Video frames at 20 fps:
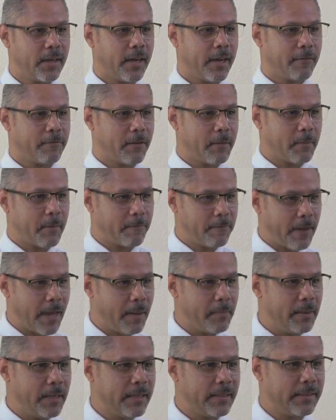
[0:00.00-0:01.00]
I for my
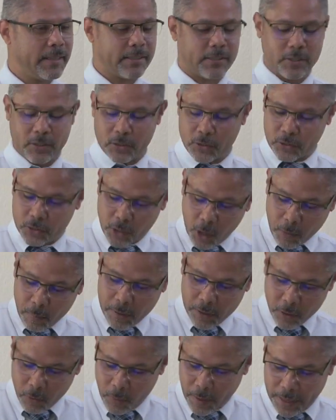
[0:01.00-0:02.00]
family. There's just so
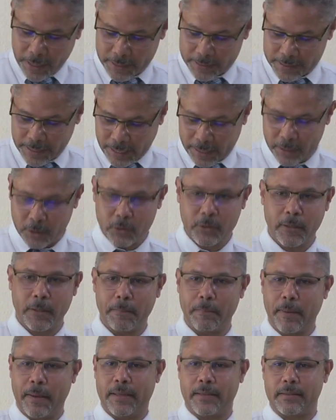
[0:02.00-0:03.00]
many ways I need to
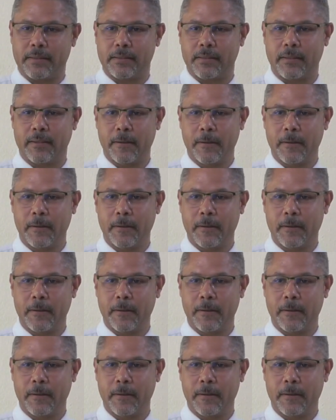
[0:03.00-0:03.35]
repent.